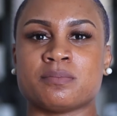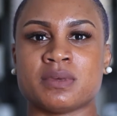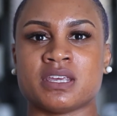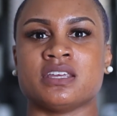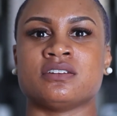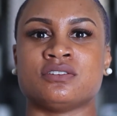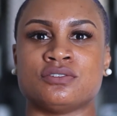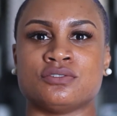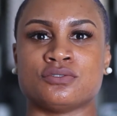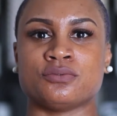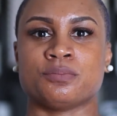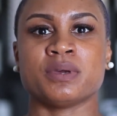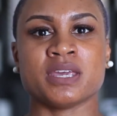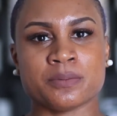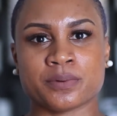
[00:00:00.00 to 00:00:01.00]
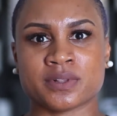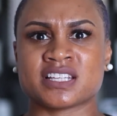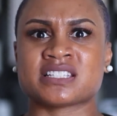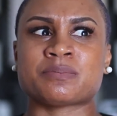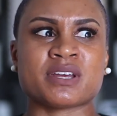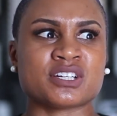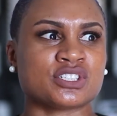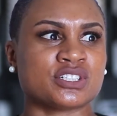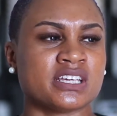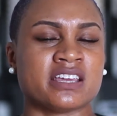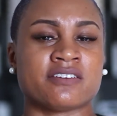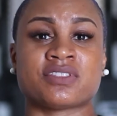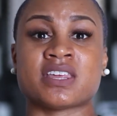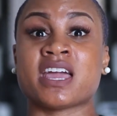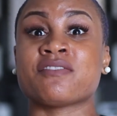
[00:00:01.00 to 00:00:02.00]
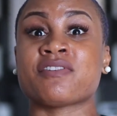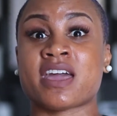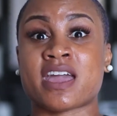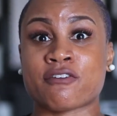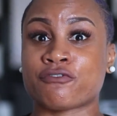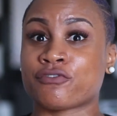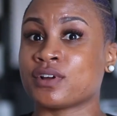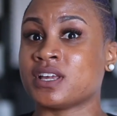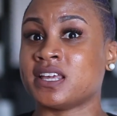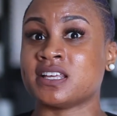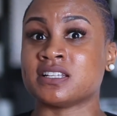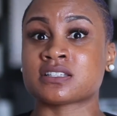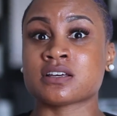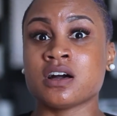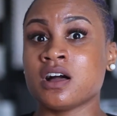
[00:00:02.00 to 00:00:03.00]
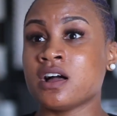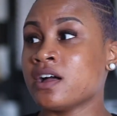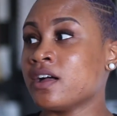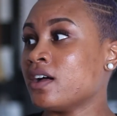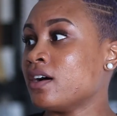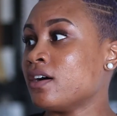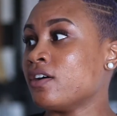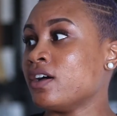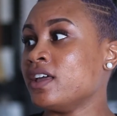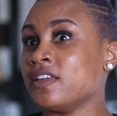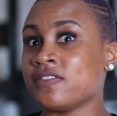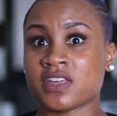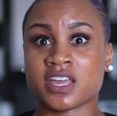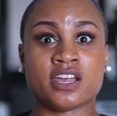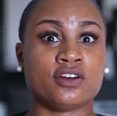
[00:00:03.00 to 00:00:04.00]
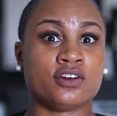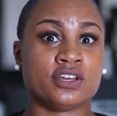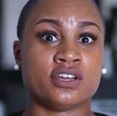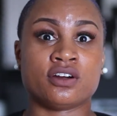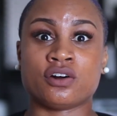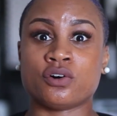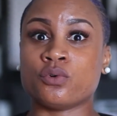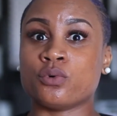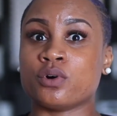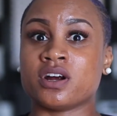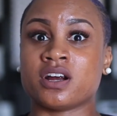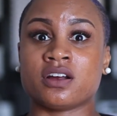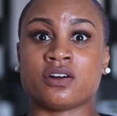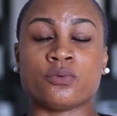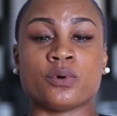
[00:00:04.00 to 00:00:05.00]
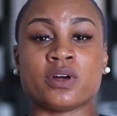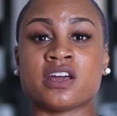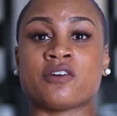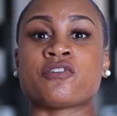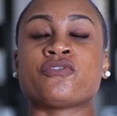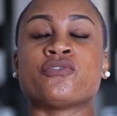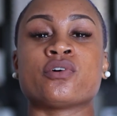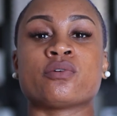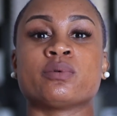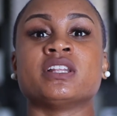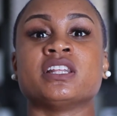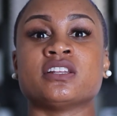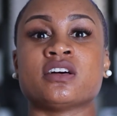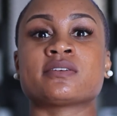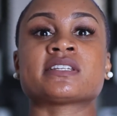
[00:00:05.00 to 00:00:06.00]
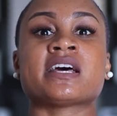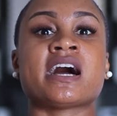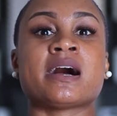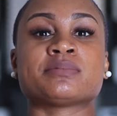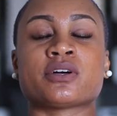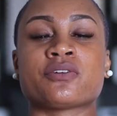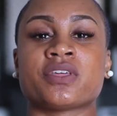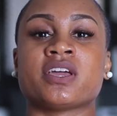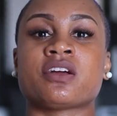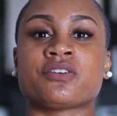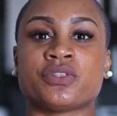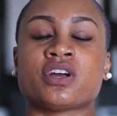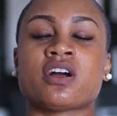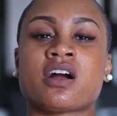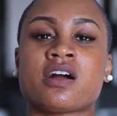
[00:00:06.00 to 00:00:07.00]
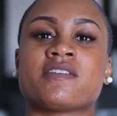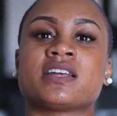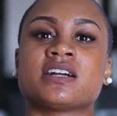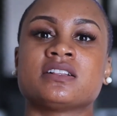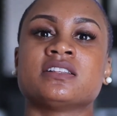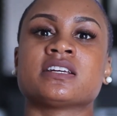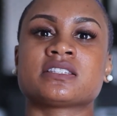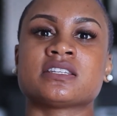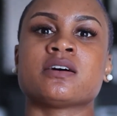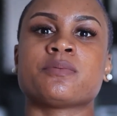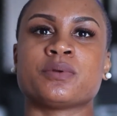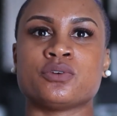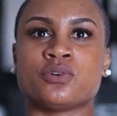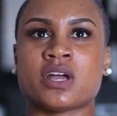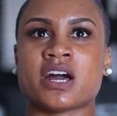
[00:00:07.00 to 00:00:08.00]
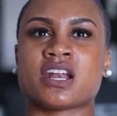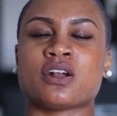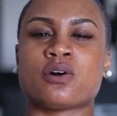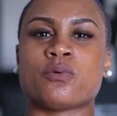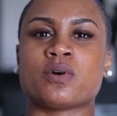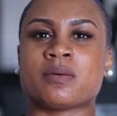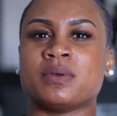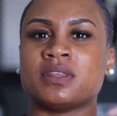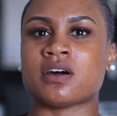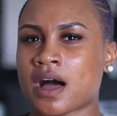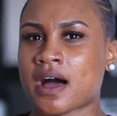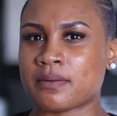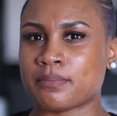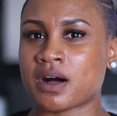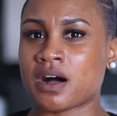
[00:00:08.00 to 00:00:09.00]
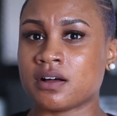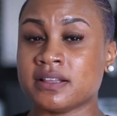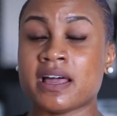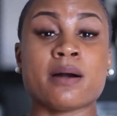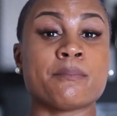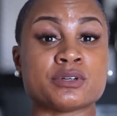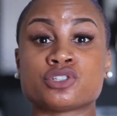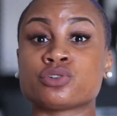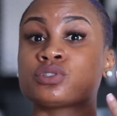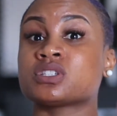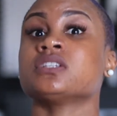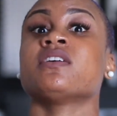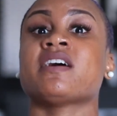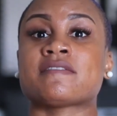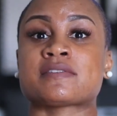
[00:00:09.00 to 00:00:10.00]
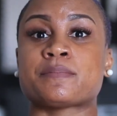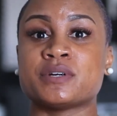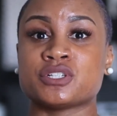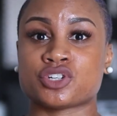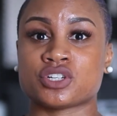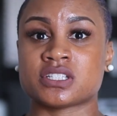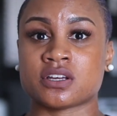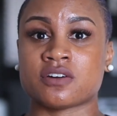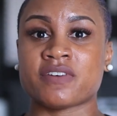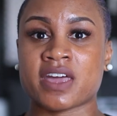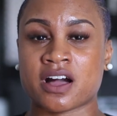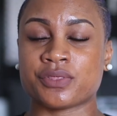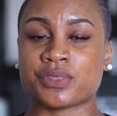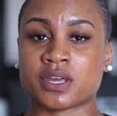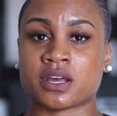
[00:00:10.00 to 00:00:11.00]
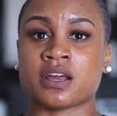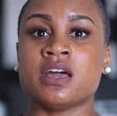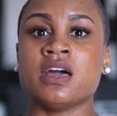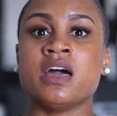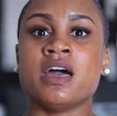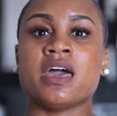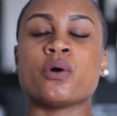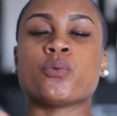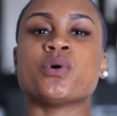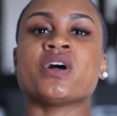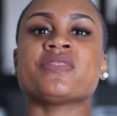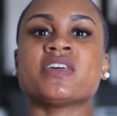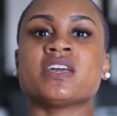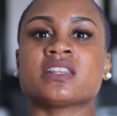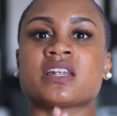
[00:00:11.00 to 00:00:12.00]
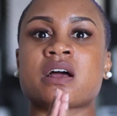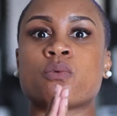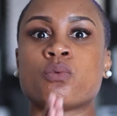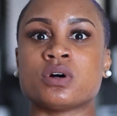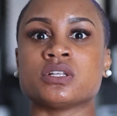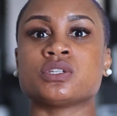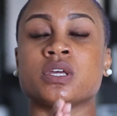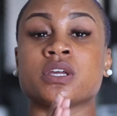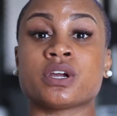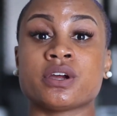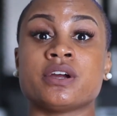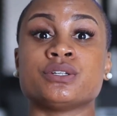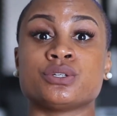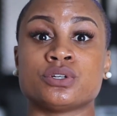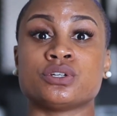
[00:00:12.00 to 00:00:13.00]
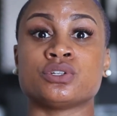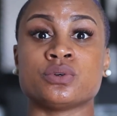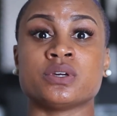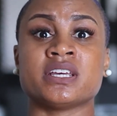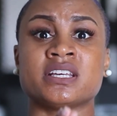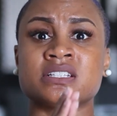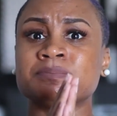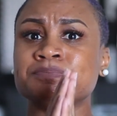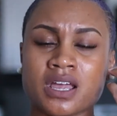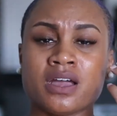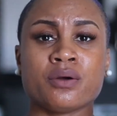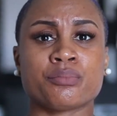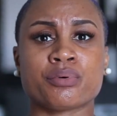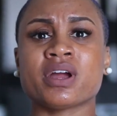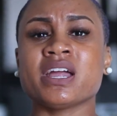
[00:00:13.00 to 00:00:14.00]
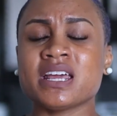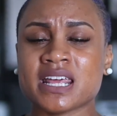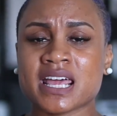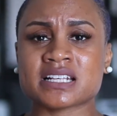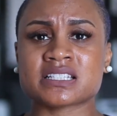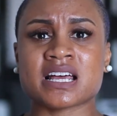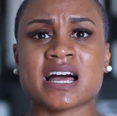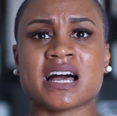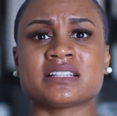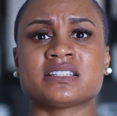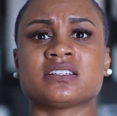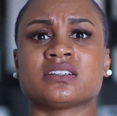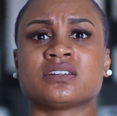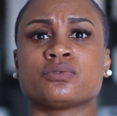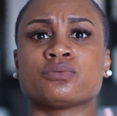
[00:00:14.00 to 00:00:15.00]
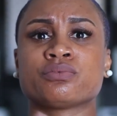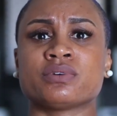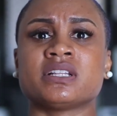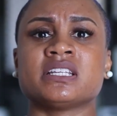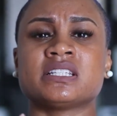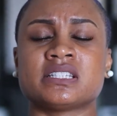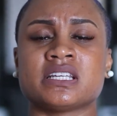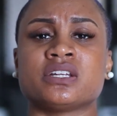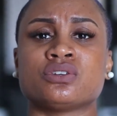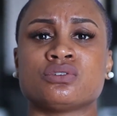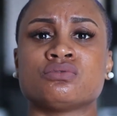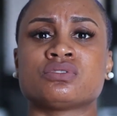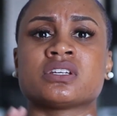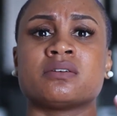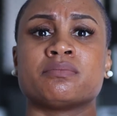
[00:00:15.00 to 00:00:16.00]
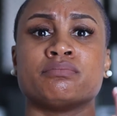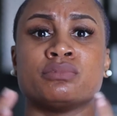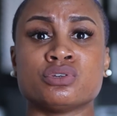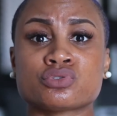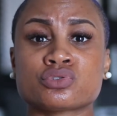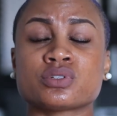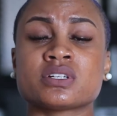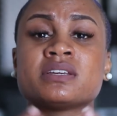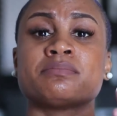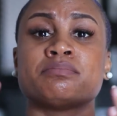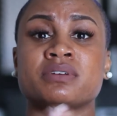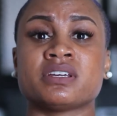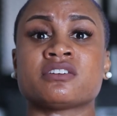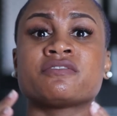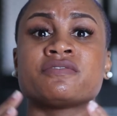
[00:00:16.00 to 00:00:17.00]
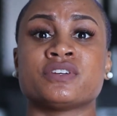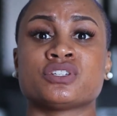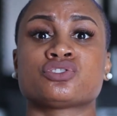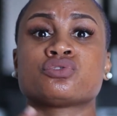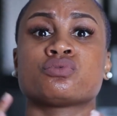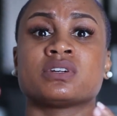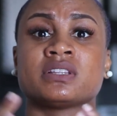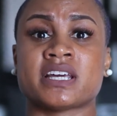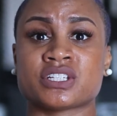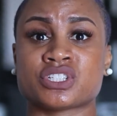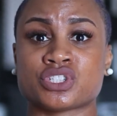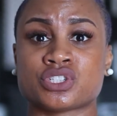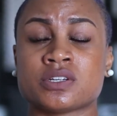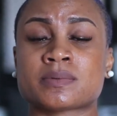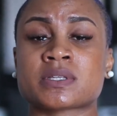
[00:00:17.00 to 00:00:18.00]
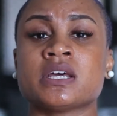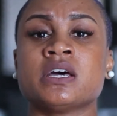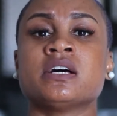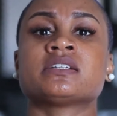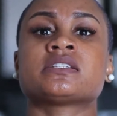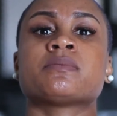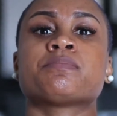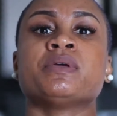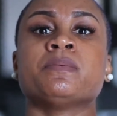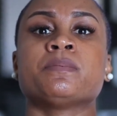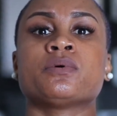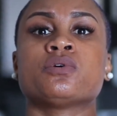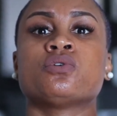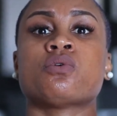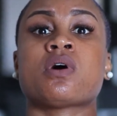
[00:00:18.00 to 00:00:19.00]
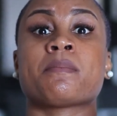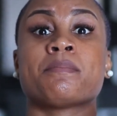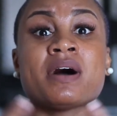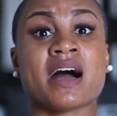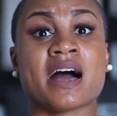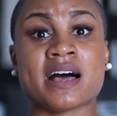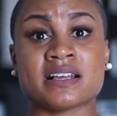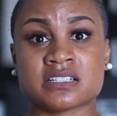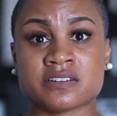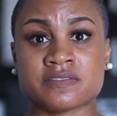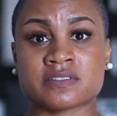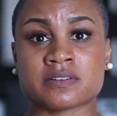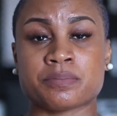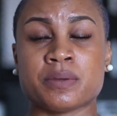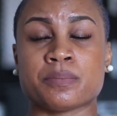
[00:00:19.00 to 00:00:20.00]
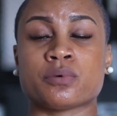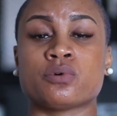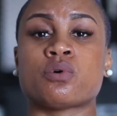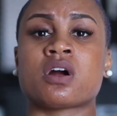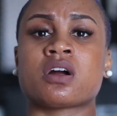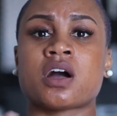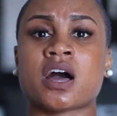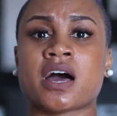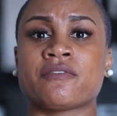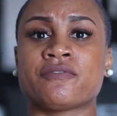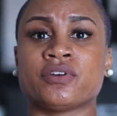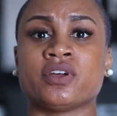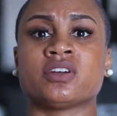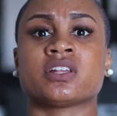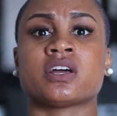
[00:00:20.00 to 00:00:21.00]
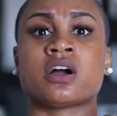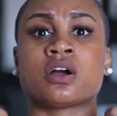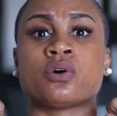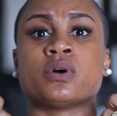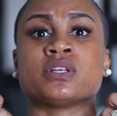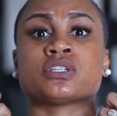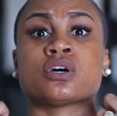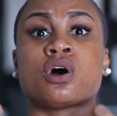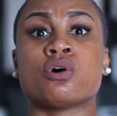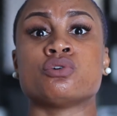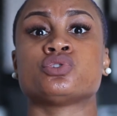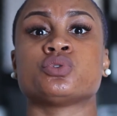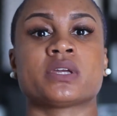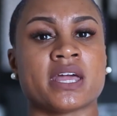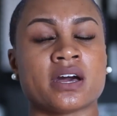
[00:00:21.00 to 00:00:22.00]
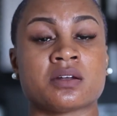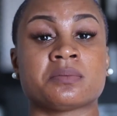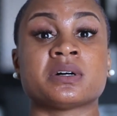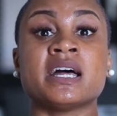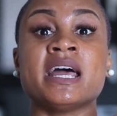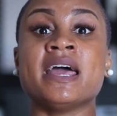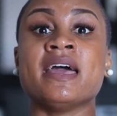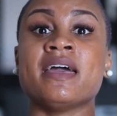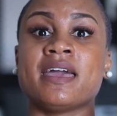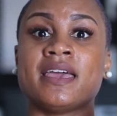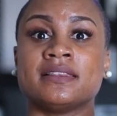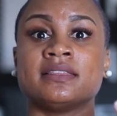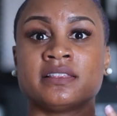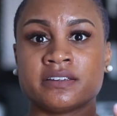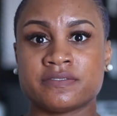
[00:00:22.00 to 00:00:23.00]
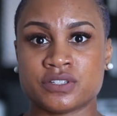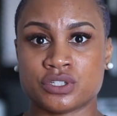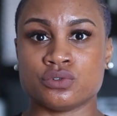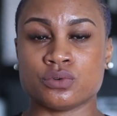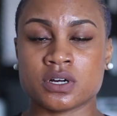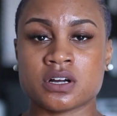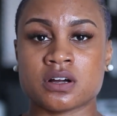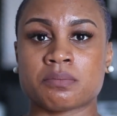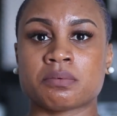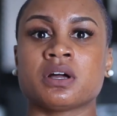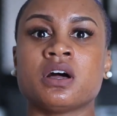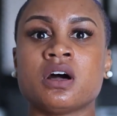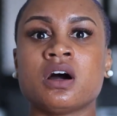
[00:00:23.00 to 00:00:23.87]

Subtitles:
meet new people, especially if they've had friends in the area or whatever for a really long time, so they're already clicked up, and you kind of don't want to be the oddball out, but you still have to put yourself out there. And one thing that I want to encourage you to do is pray and ask God to really send you some mutually beneficial relationships, some people who are positive, some people who are God-fearing, that are going to hold you accountable and lift you up.